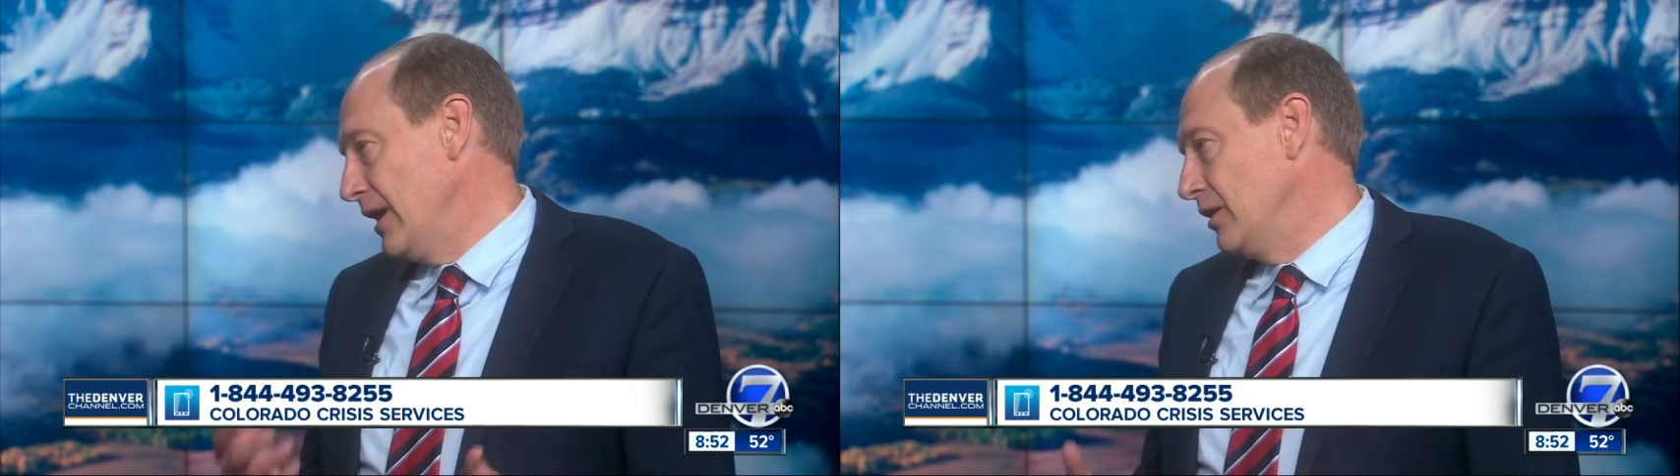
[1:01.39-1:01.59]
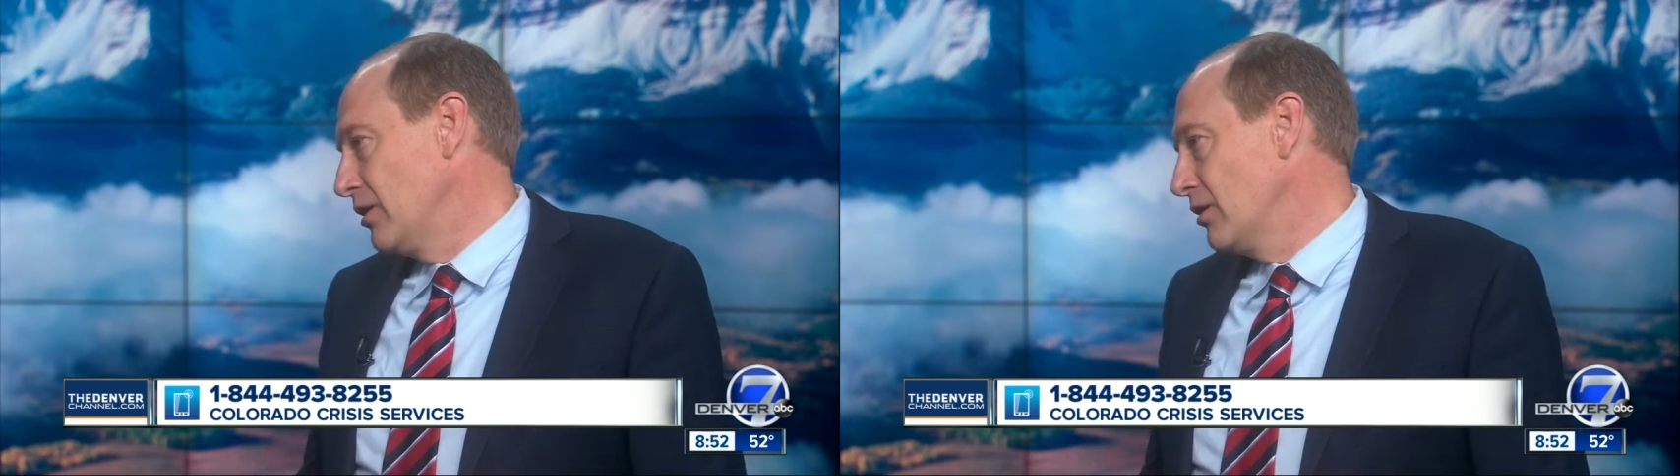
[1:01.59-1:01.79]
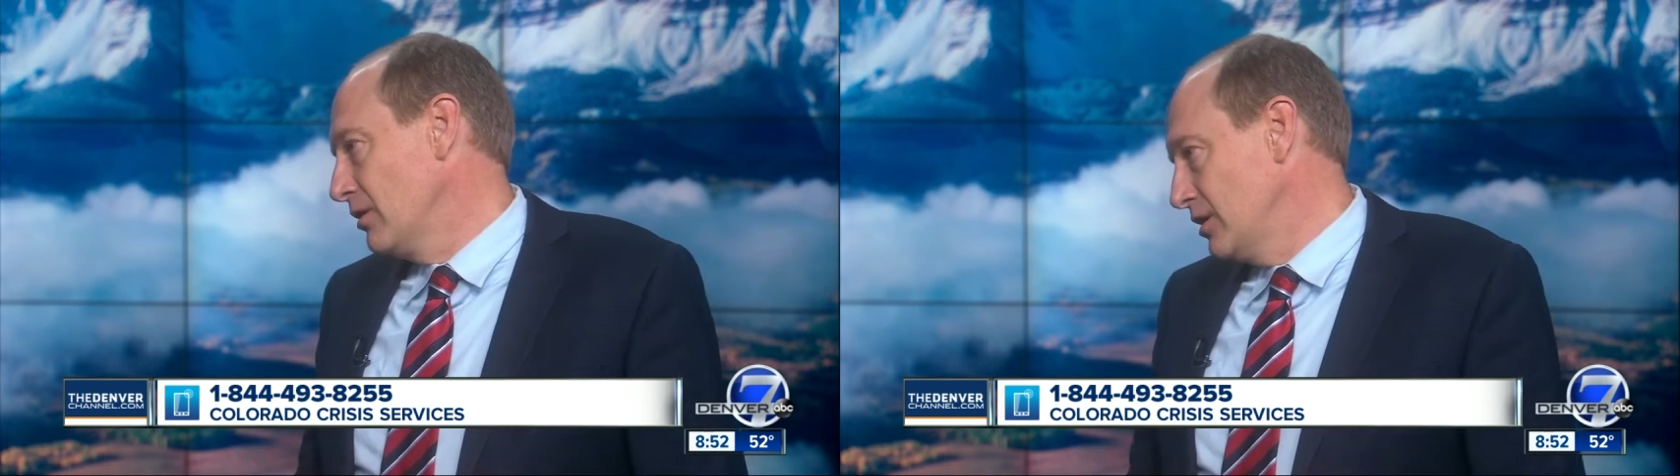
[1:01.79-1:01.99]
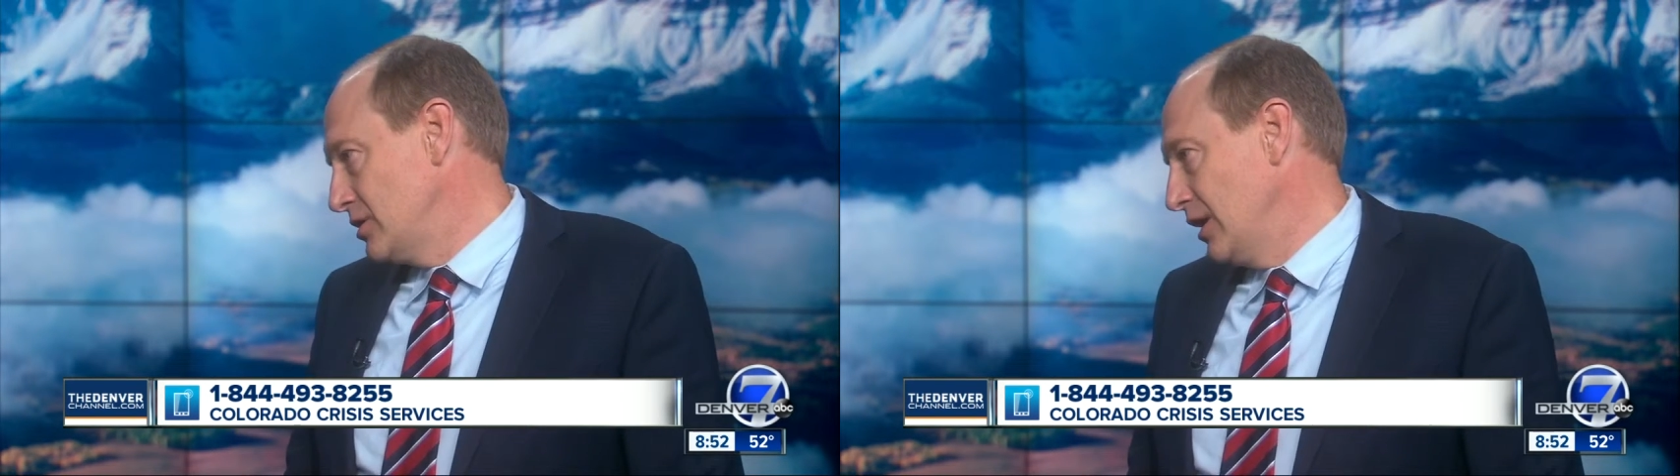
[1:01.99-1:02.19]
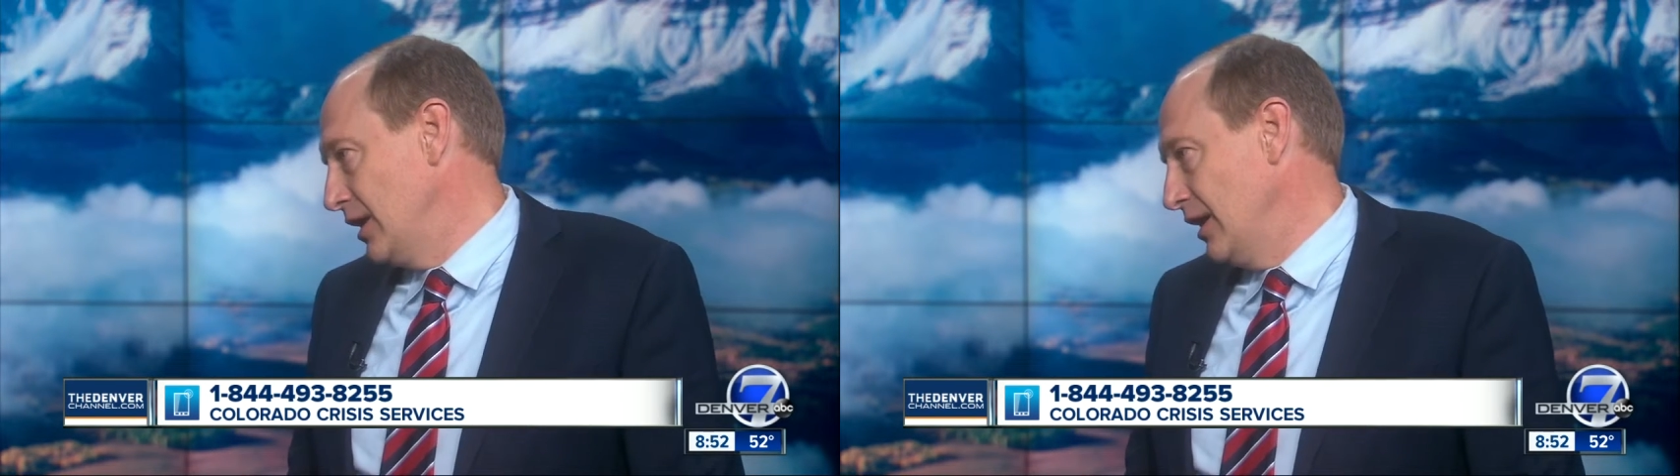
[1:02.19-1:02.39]

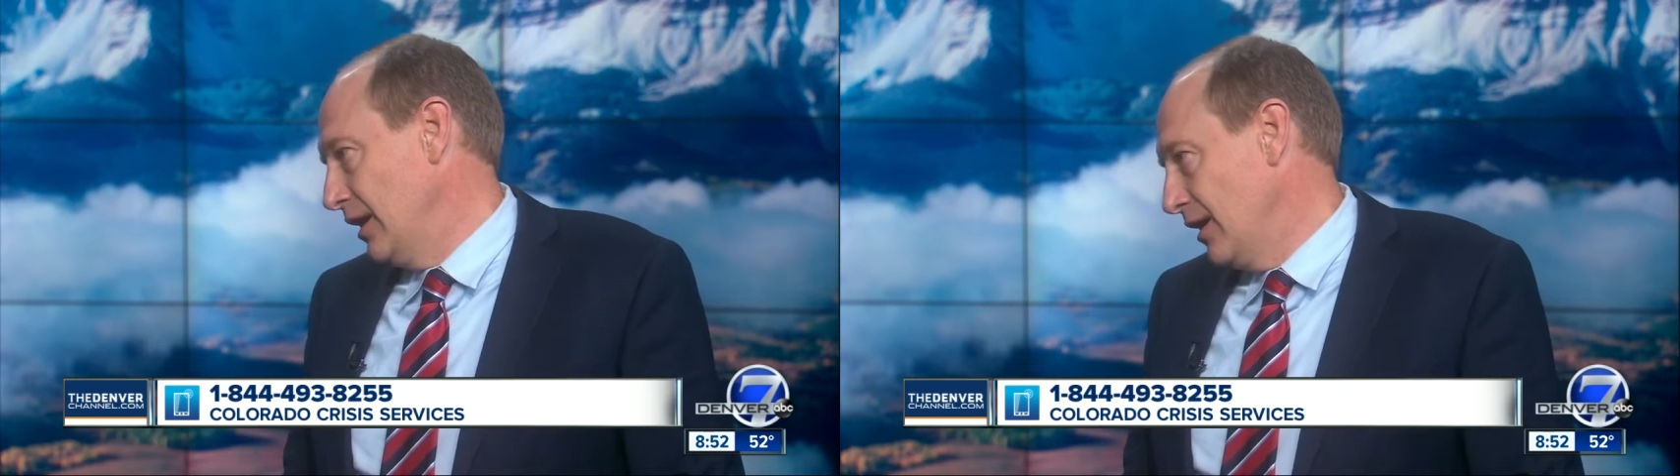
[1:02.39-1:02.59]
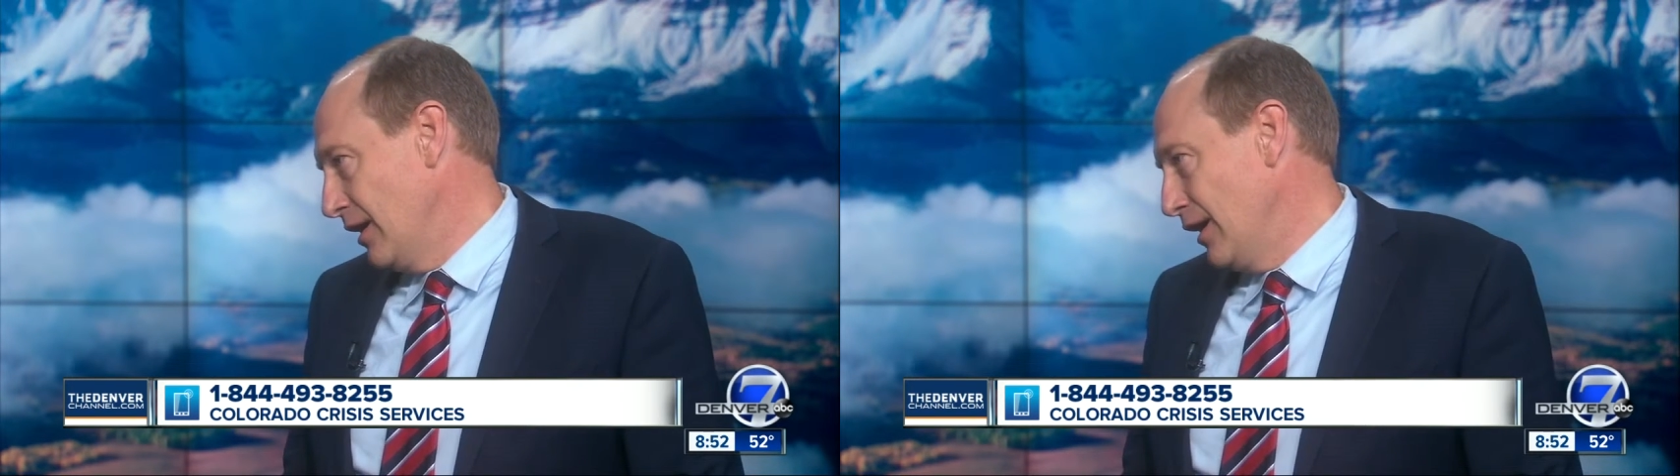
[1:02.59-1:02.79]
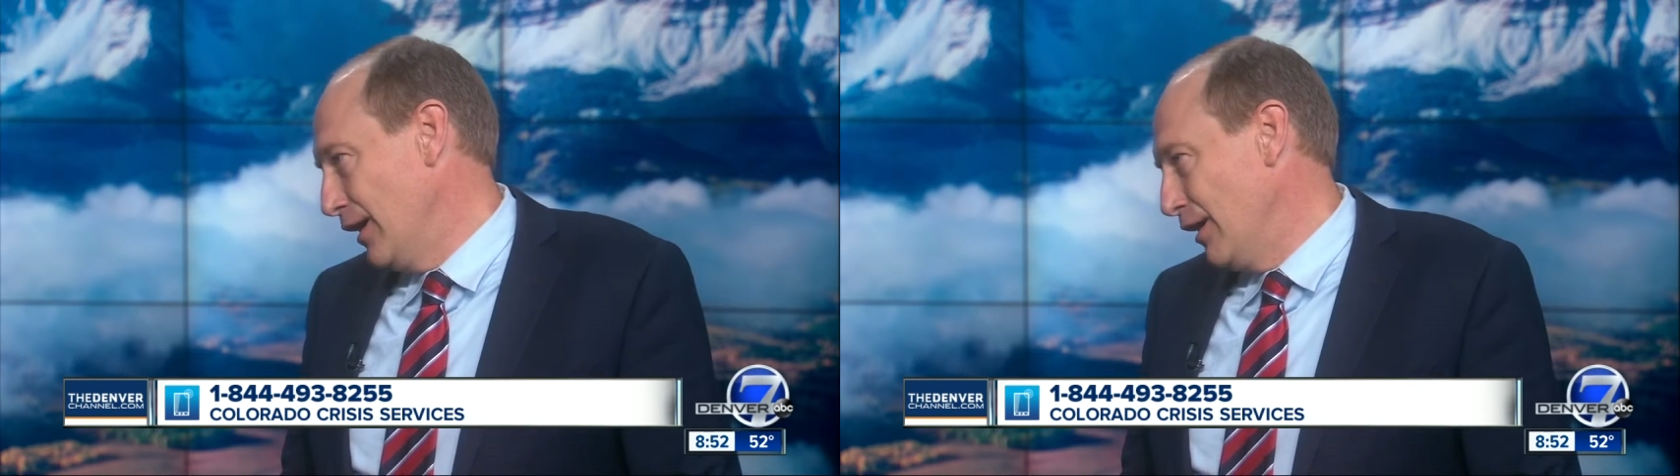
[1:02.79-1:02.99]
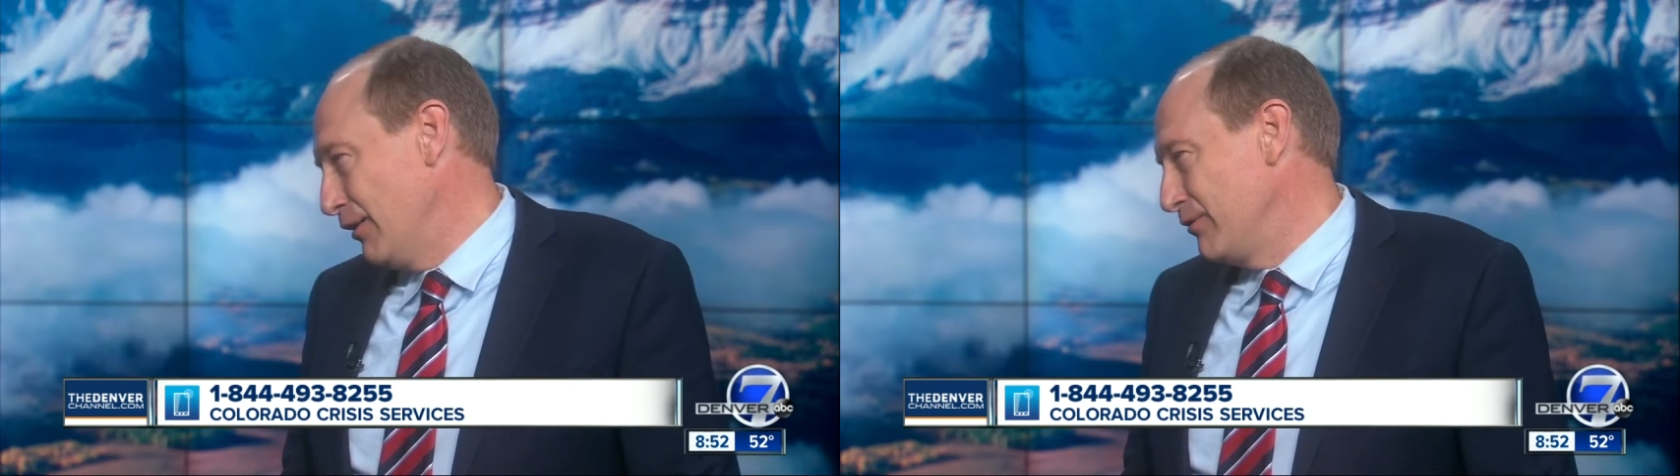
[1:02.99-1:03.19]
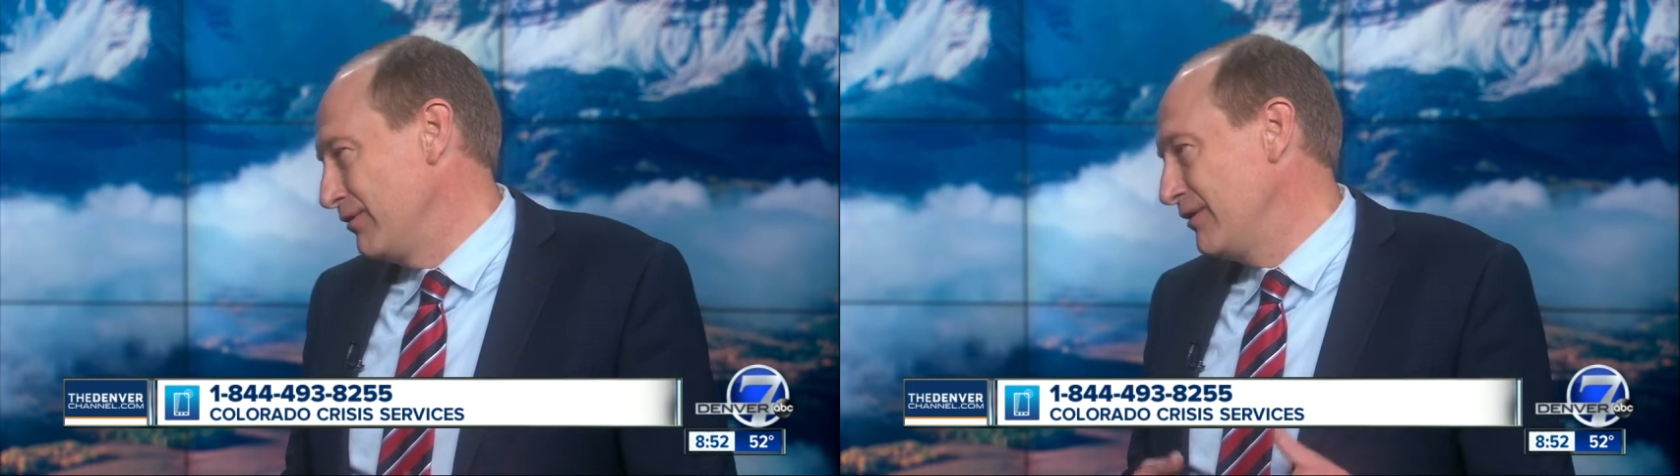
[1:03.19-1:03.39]
encouraging
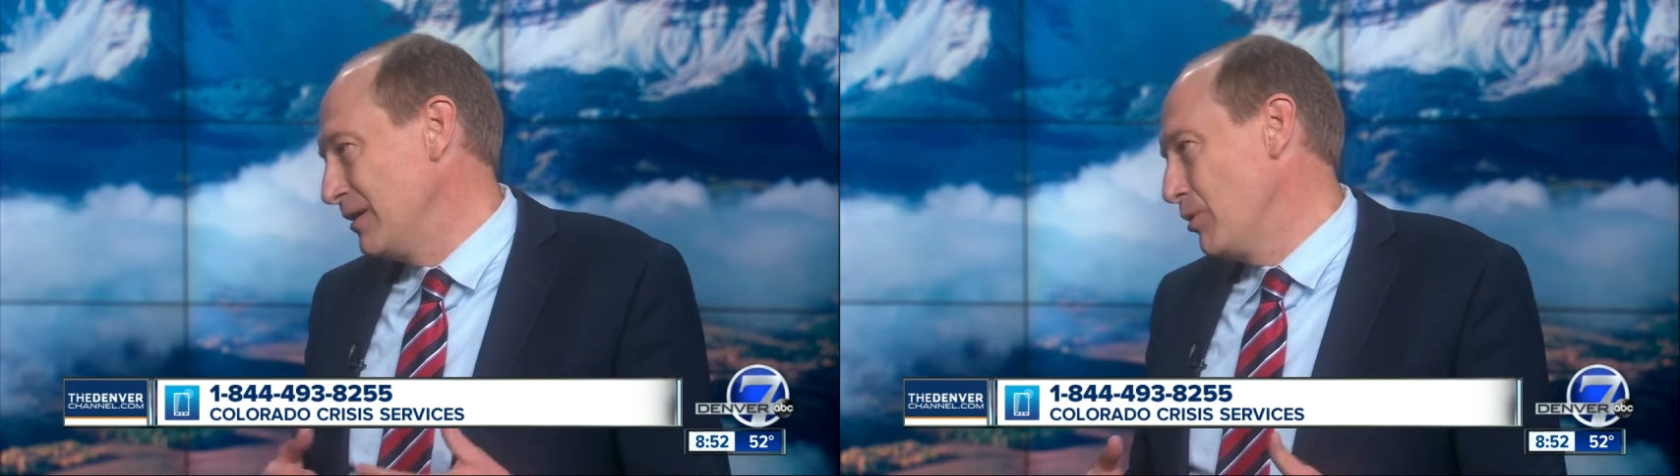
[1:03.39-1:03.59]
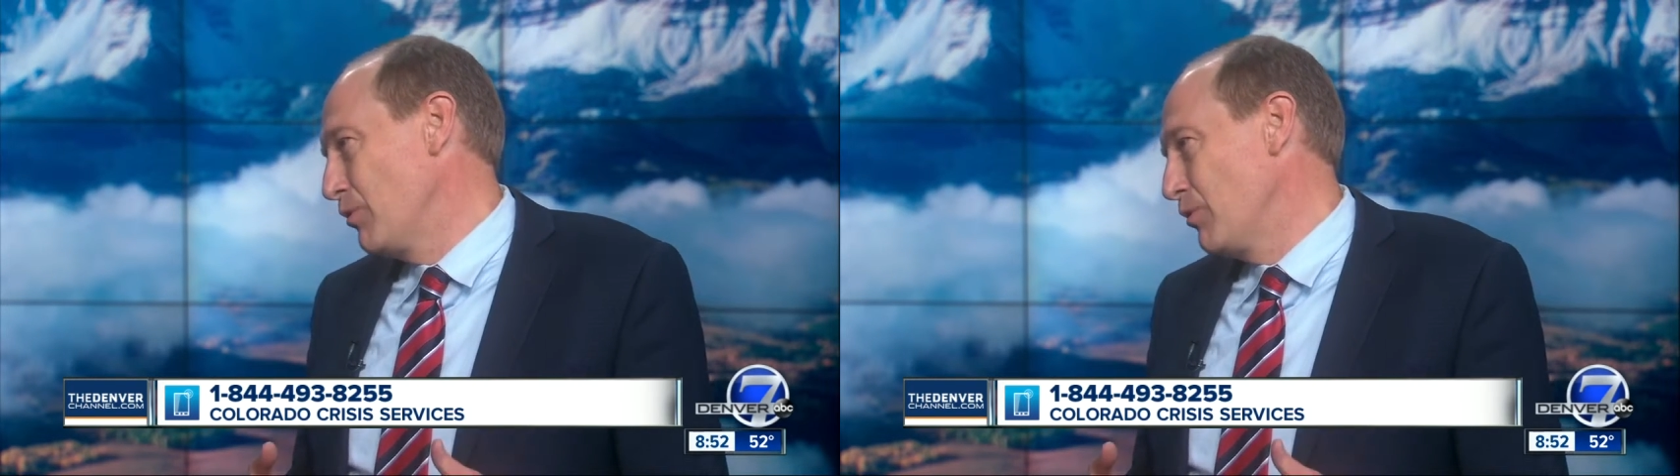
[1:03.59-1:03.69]
stigma